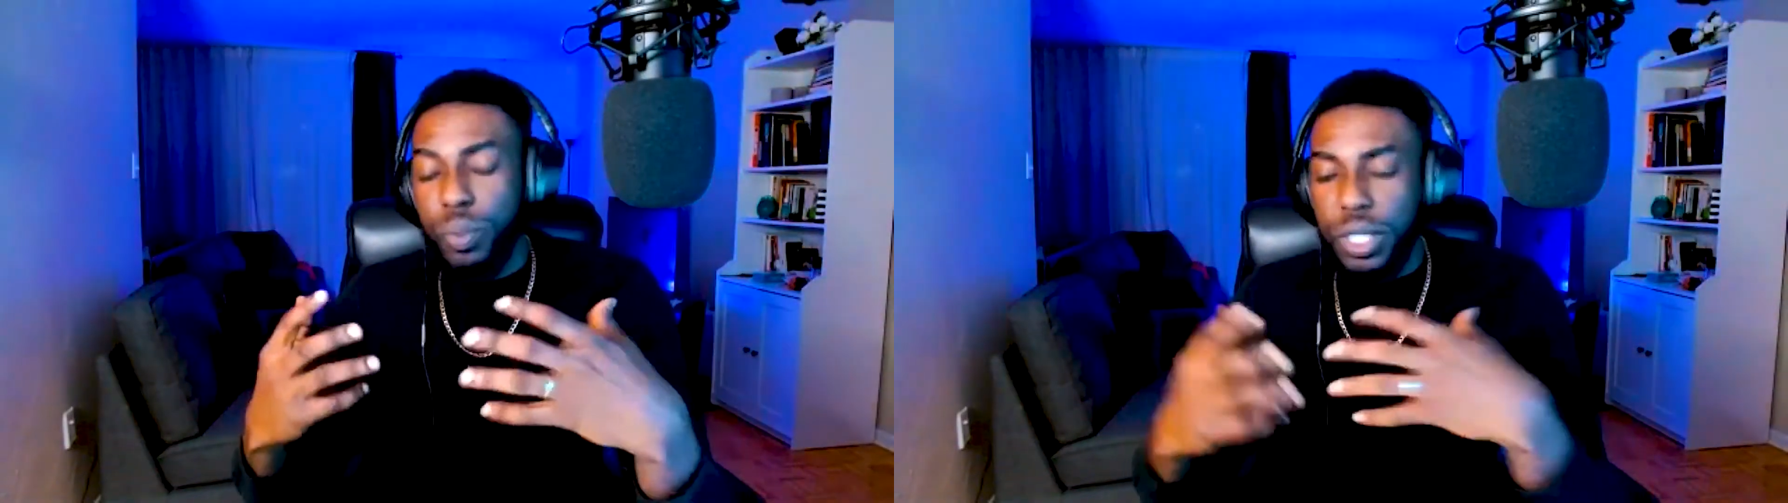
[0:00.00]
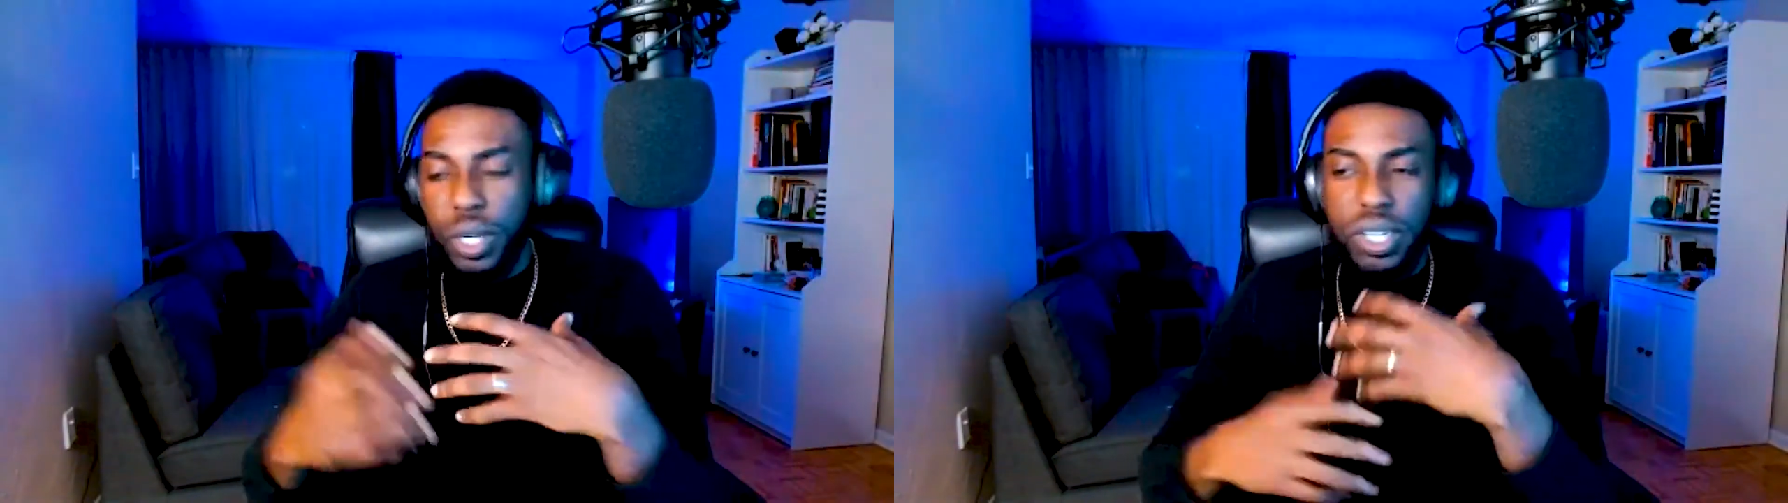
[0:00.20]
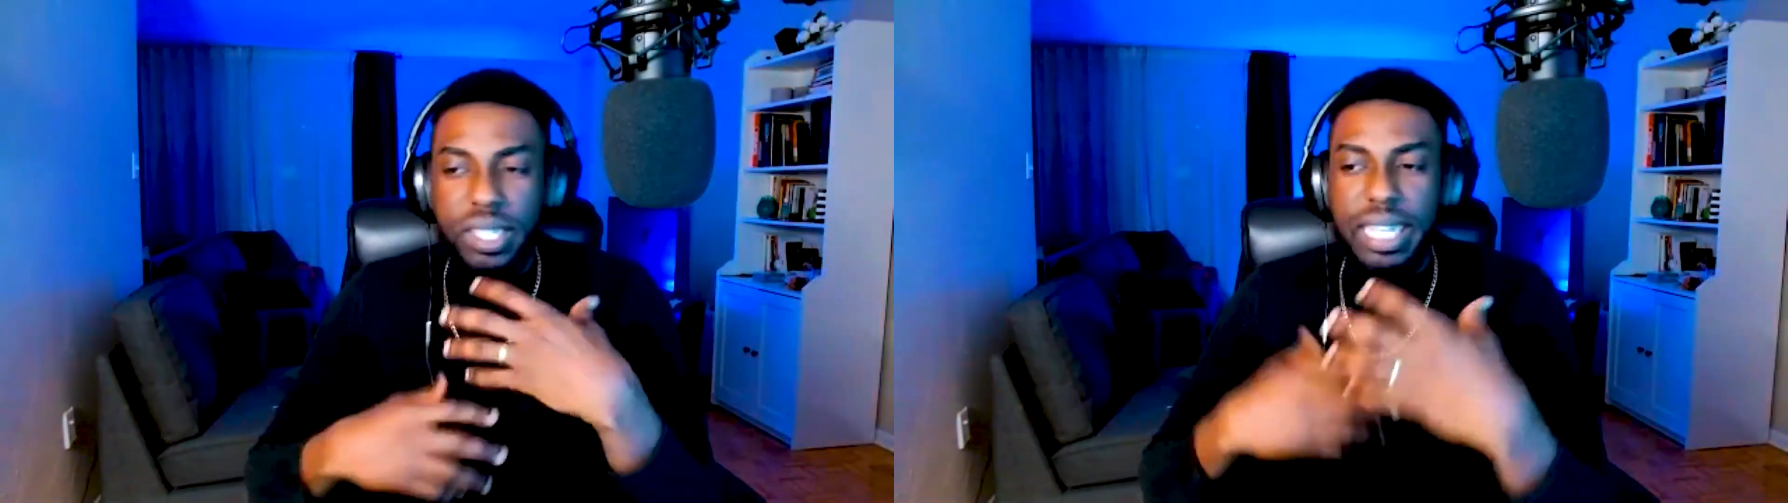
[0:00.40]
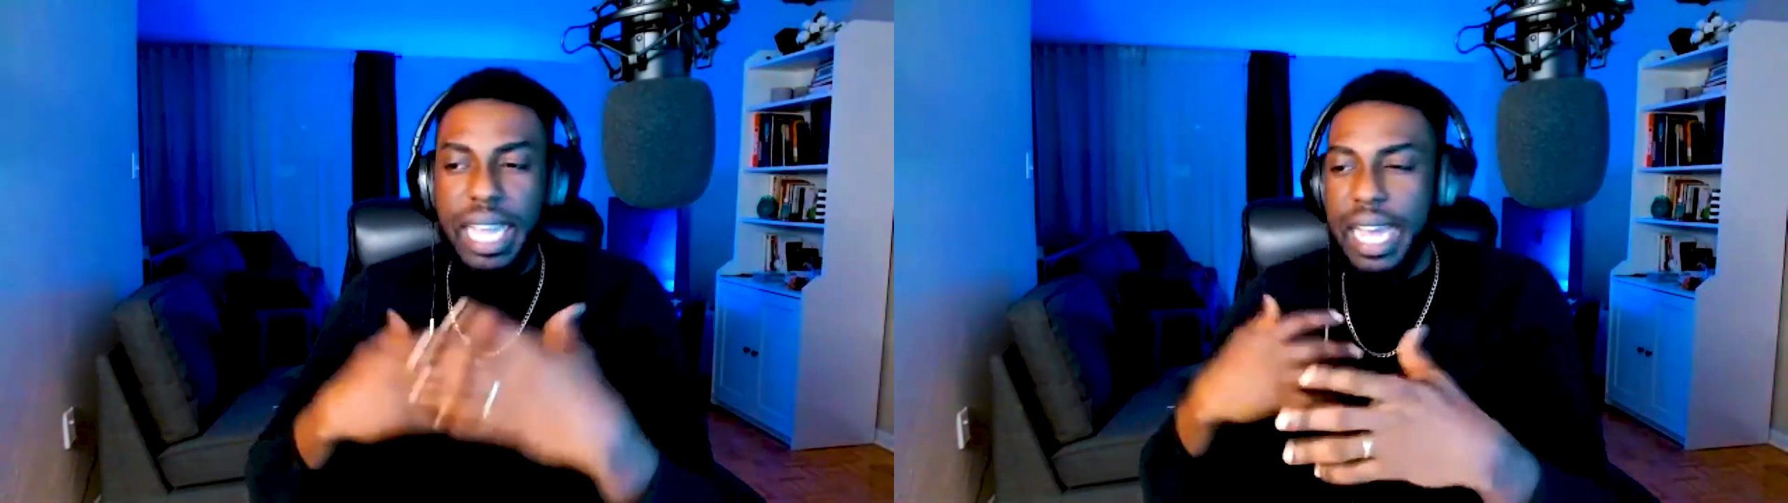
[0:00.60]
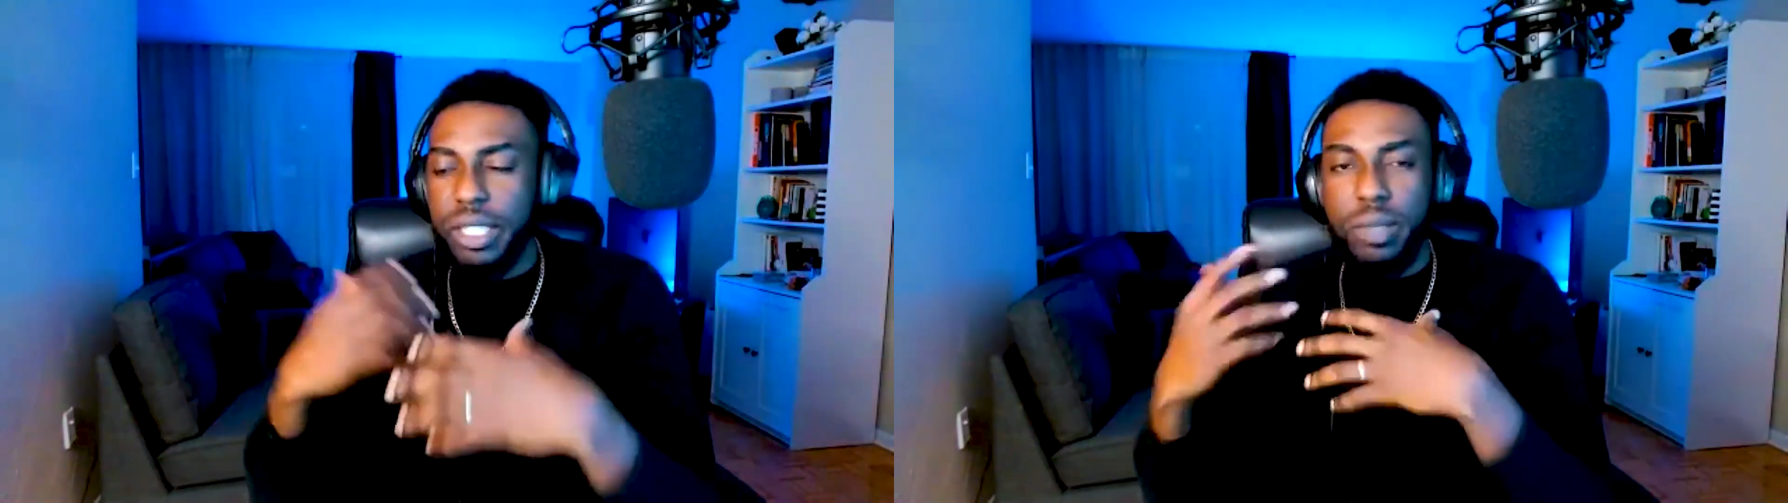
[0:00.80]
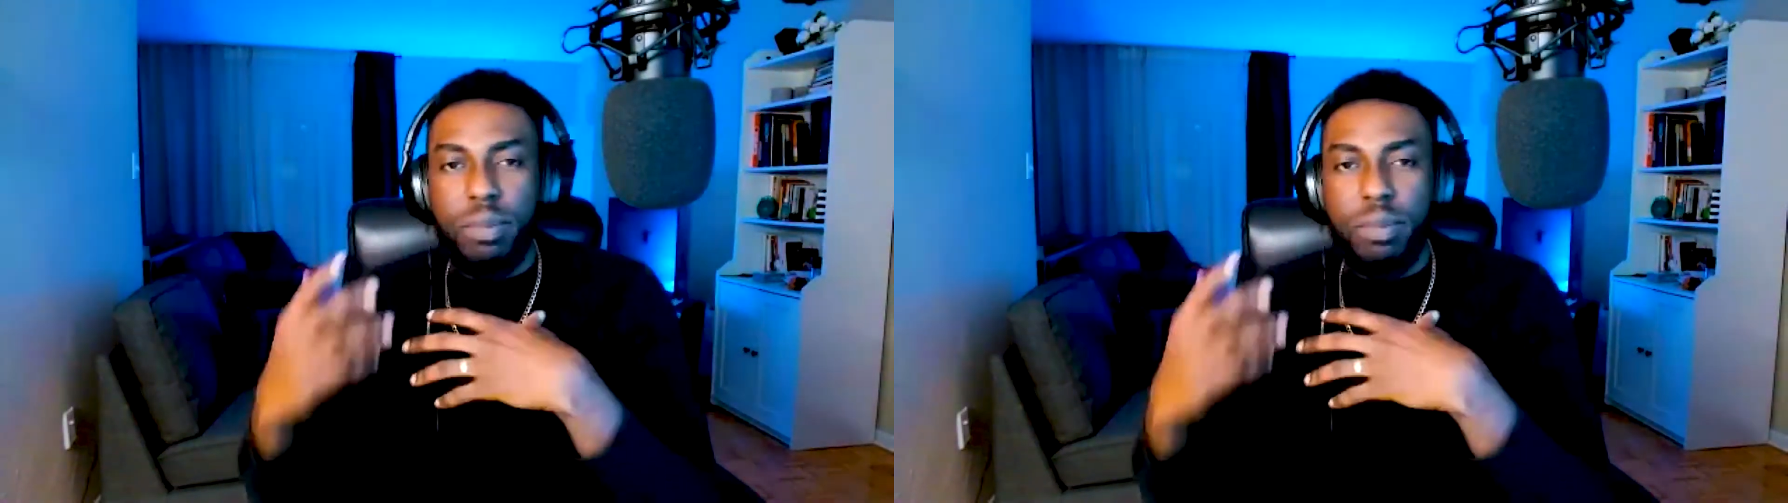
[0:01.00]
with all the hassle,